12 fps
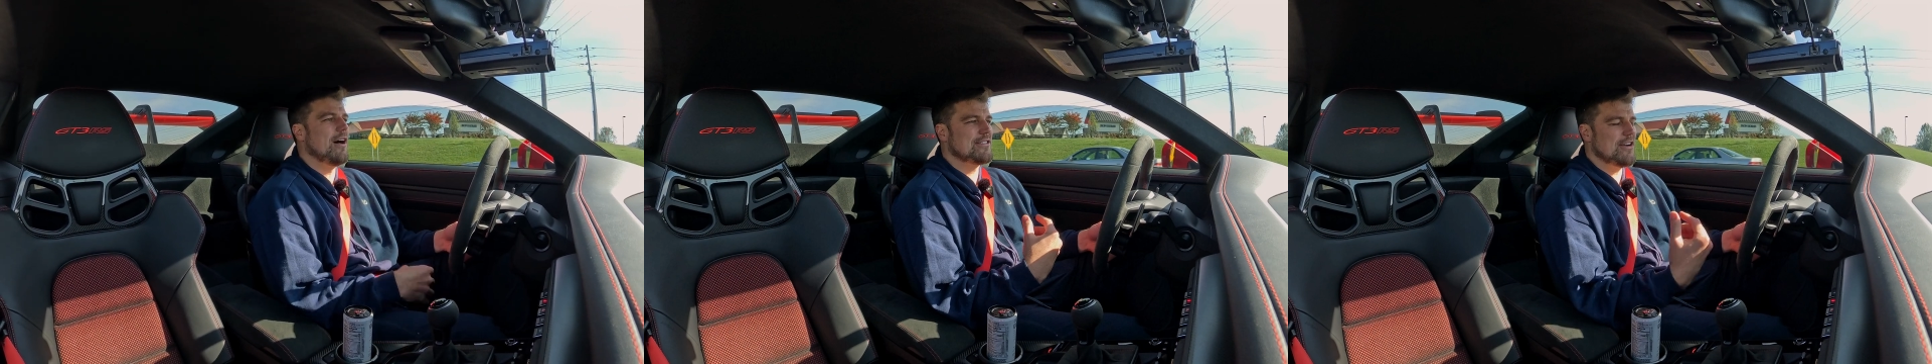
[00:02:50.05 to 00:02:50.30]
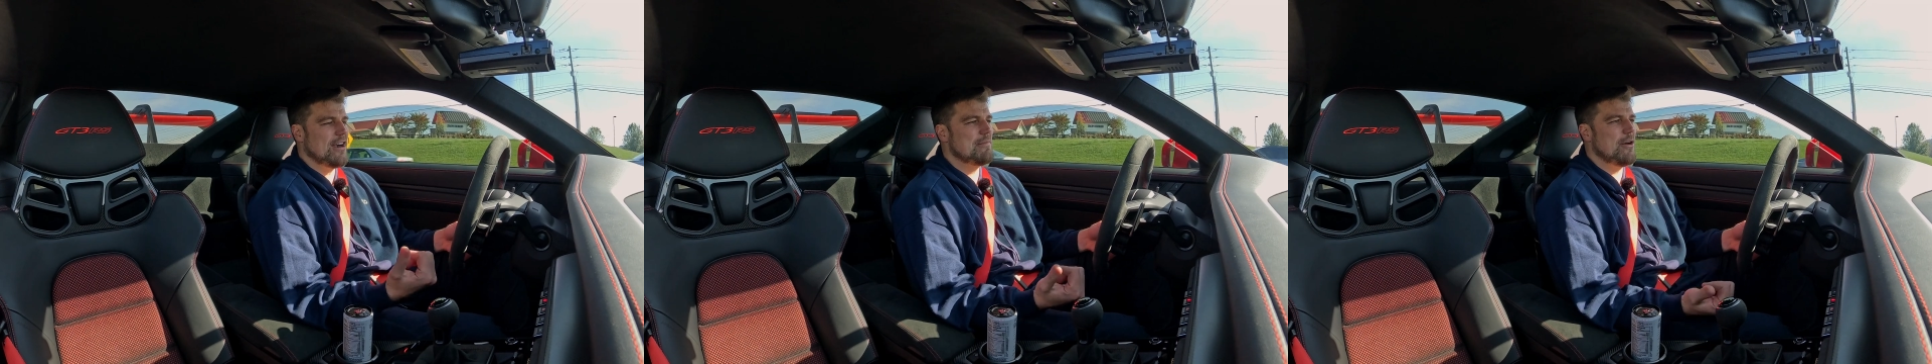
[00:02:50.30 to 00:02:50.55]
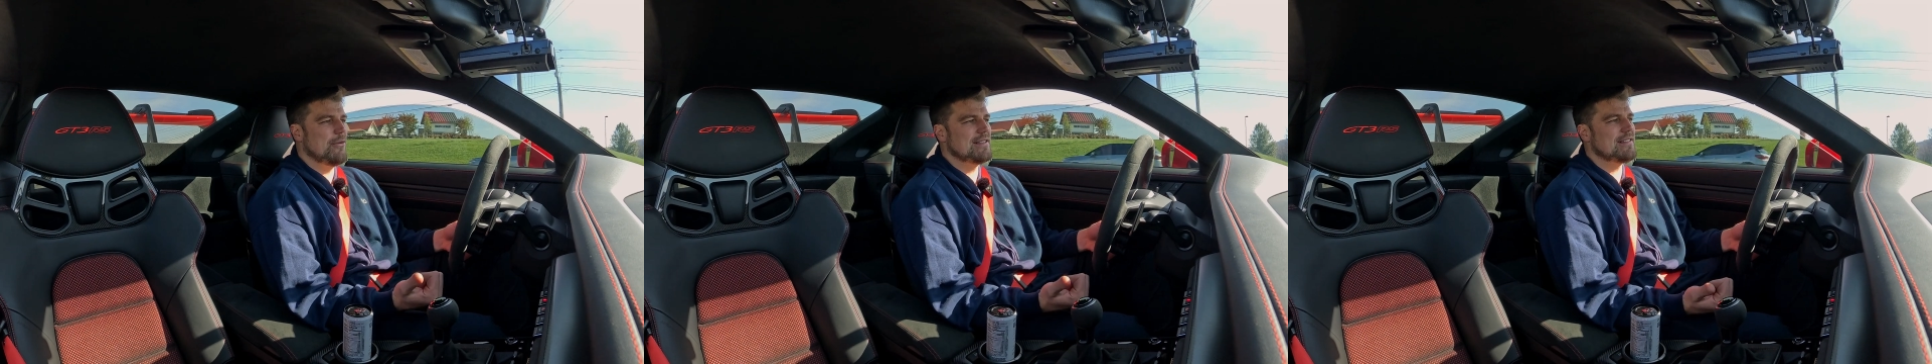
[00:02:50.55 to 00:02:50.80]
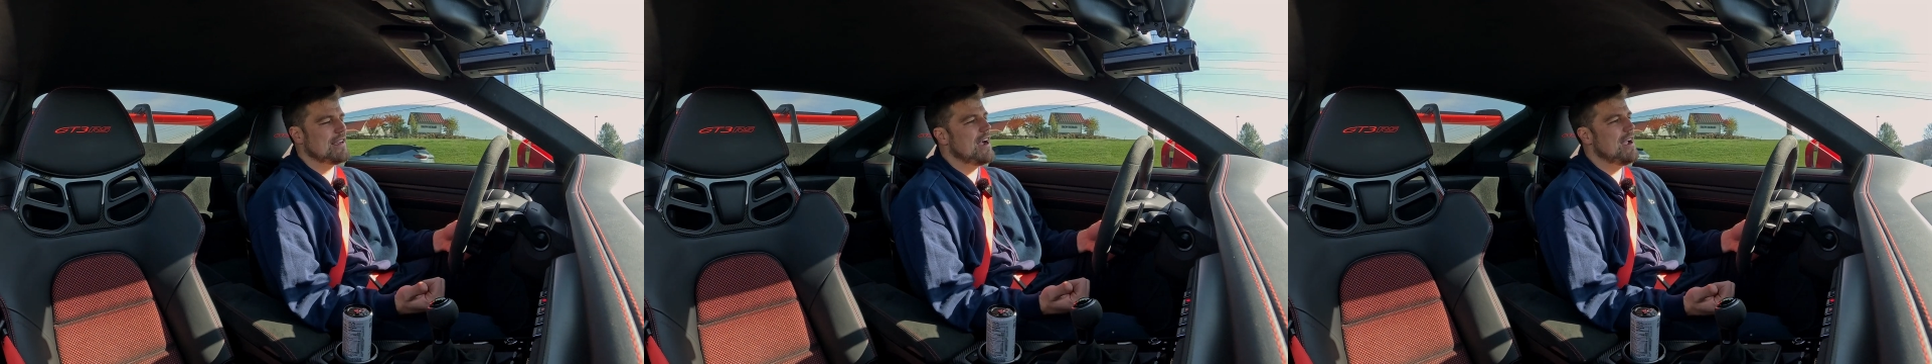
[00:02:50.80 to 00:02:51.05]
I'll talk about what
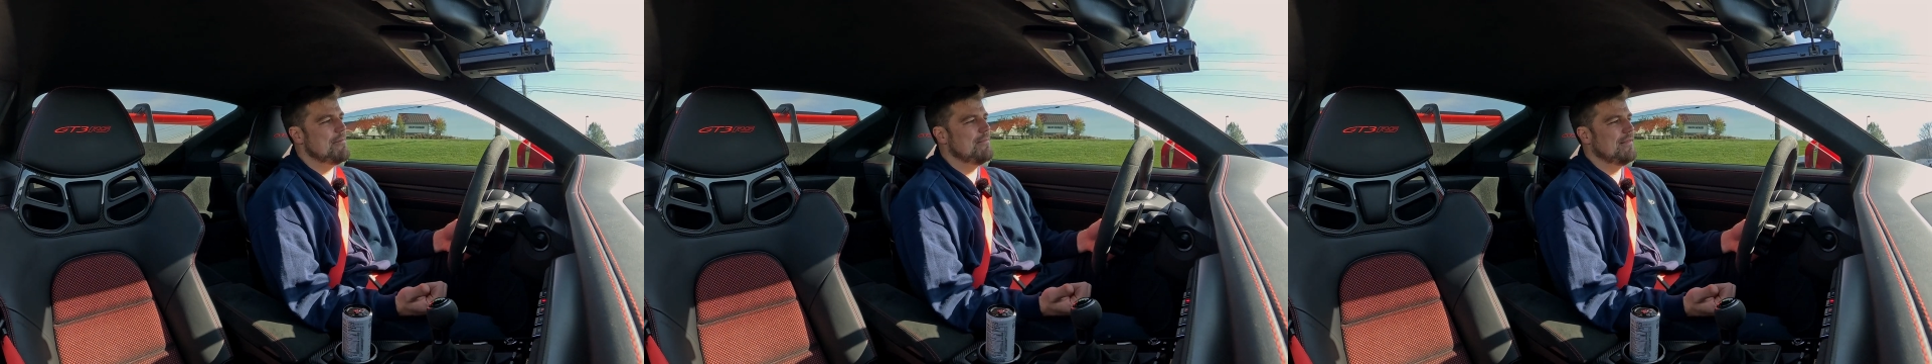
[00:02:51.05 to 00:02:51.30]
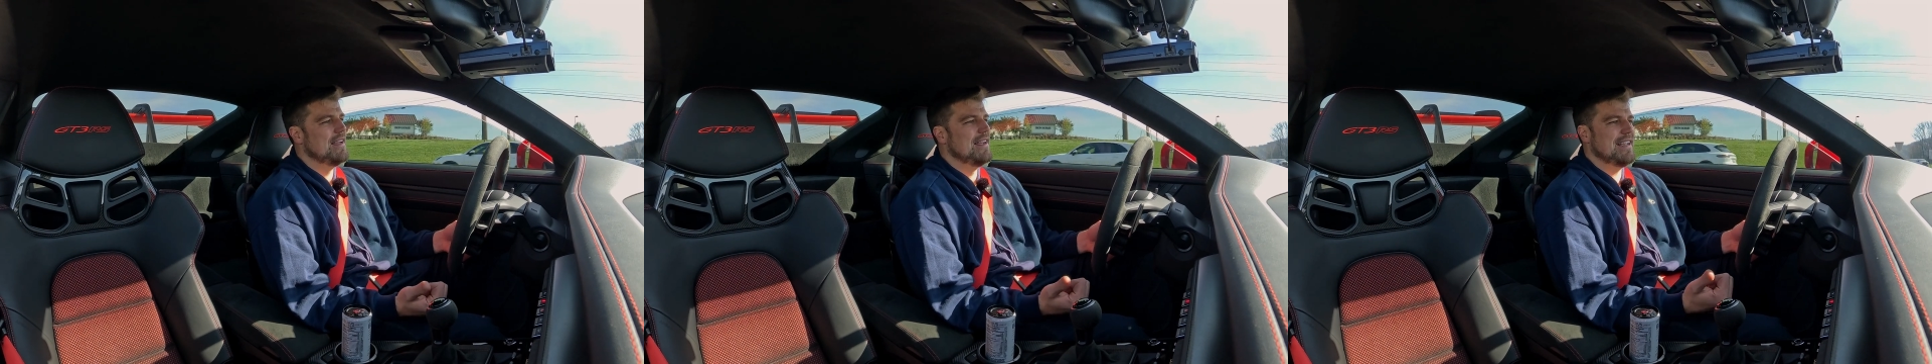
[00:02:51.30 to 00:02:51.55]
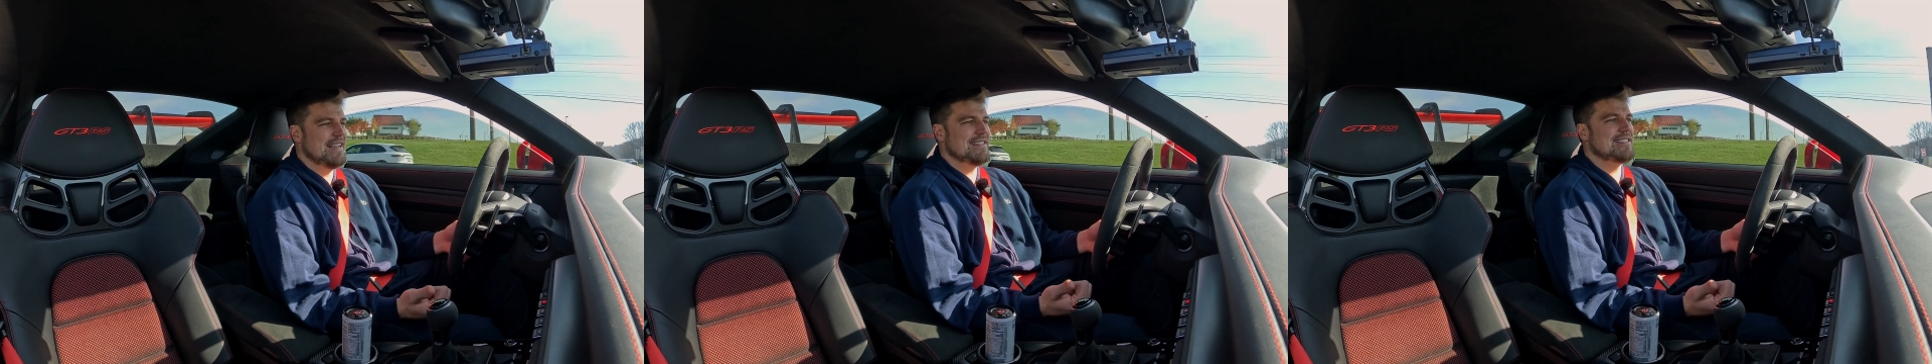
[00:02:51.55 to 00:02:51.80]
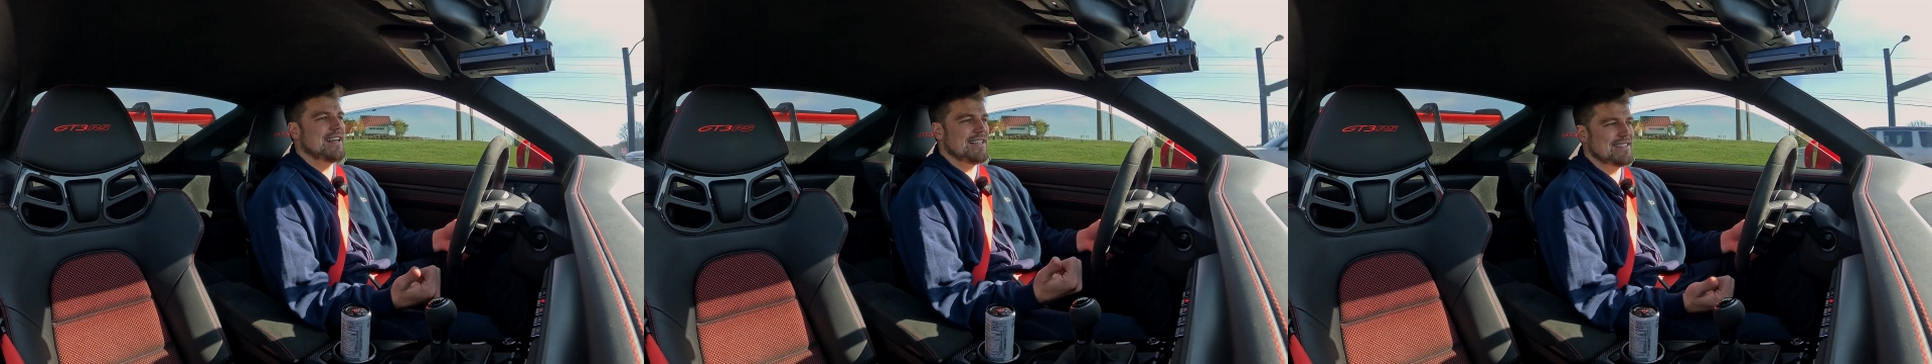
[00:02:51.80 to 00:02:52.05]
the time
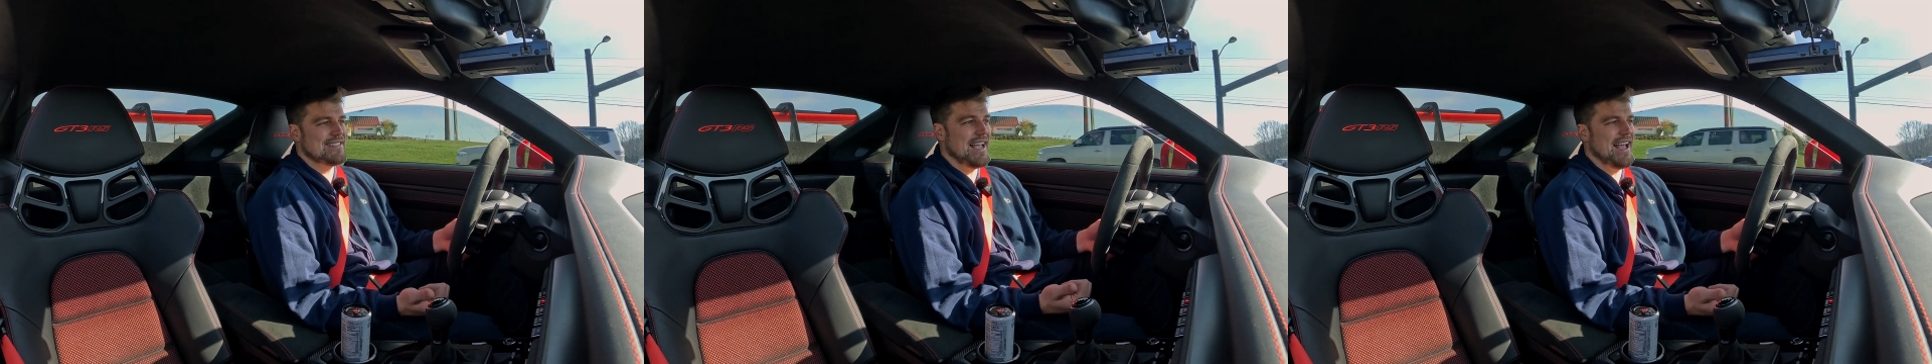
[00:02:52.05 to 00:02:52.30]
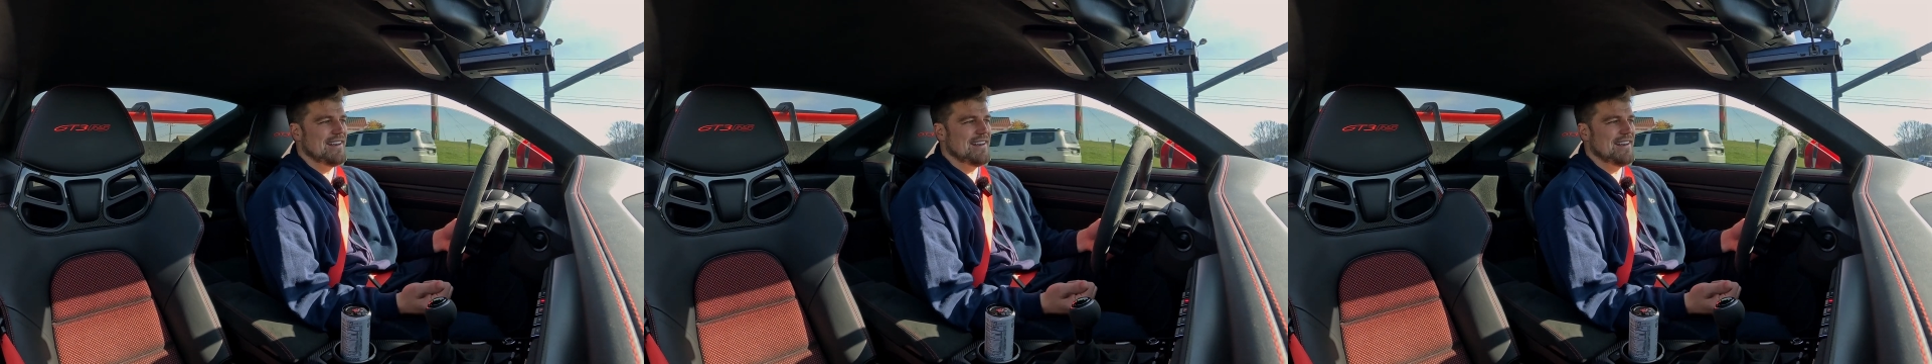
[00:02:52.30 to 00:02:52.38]
is that I set,